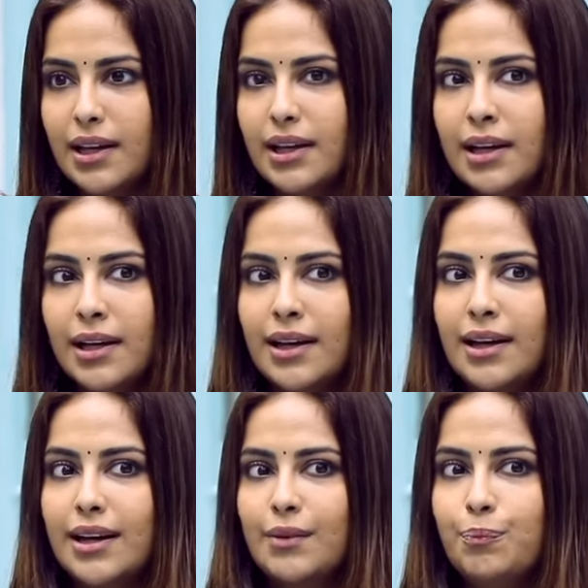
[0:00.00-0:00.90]
And
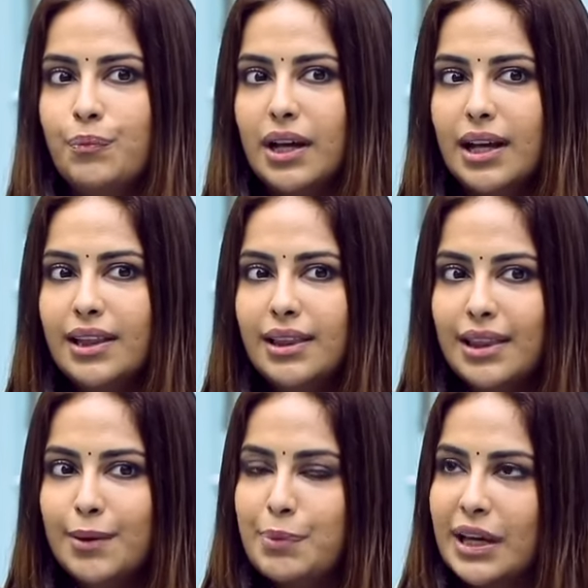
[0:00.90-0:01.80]

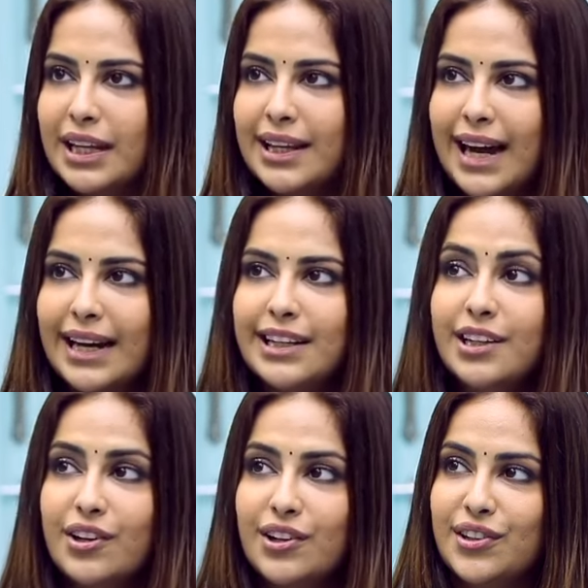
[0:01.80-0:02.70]
in the beginning, I
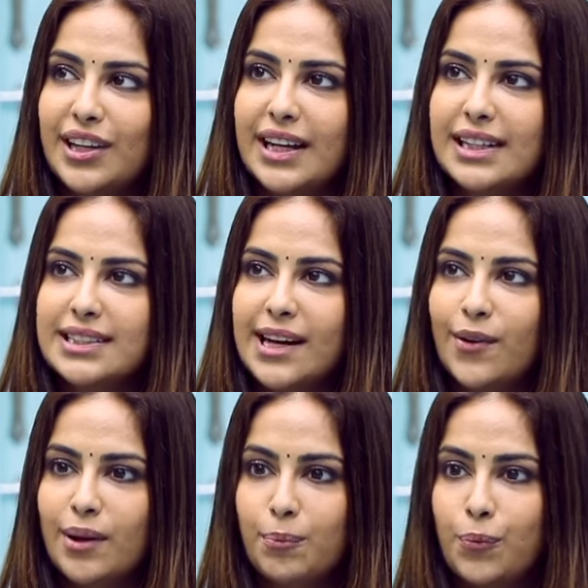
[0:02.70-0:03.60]
didn't realize
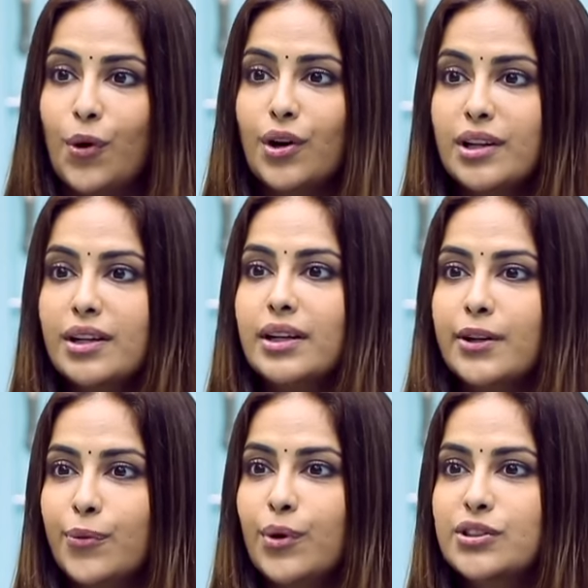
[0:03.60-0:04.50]
how important
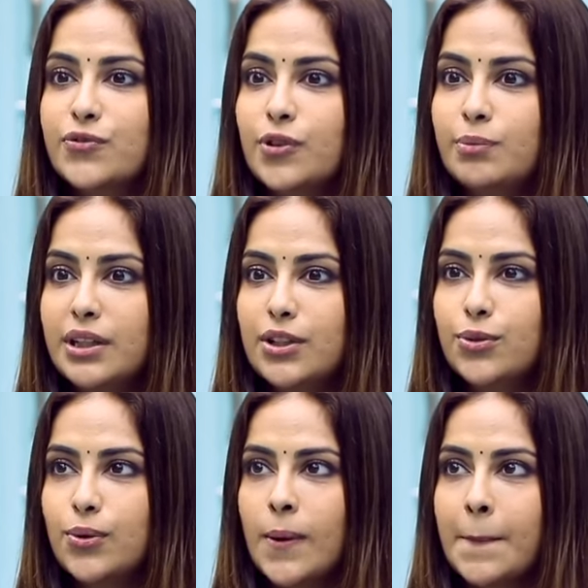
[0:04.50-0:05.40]
it was for me
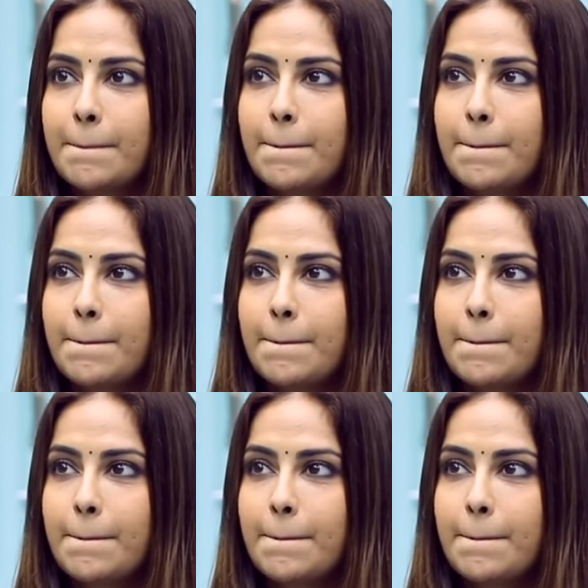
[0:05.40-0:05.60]
to